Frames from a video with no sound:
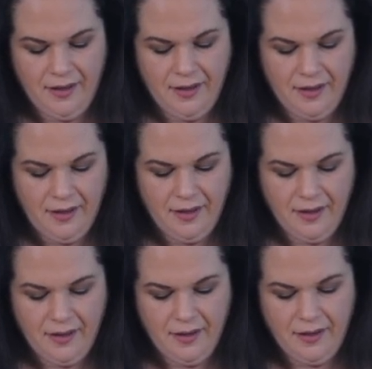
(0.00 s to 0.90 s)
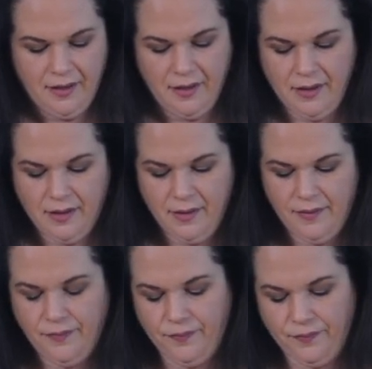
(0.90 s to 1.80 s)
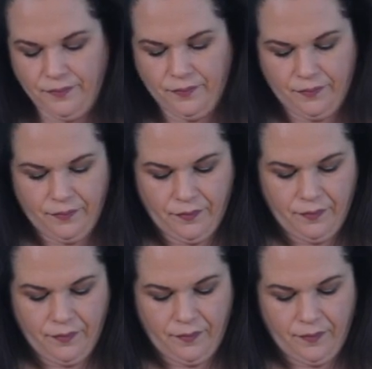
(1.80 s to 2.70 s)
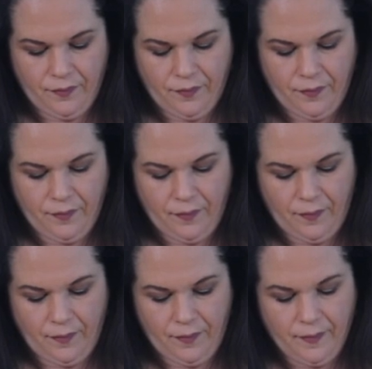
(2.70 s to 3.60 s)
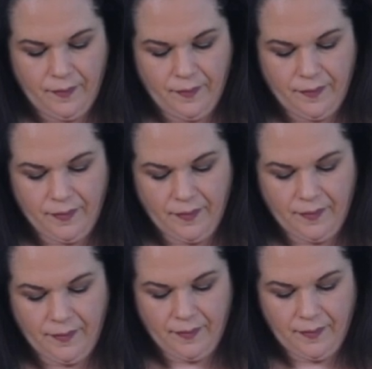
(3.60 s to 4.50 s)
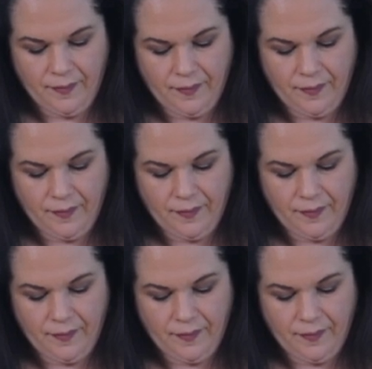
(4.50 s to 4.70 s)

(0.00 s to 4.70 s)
Nobody speaks.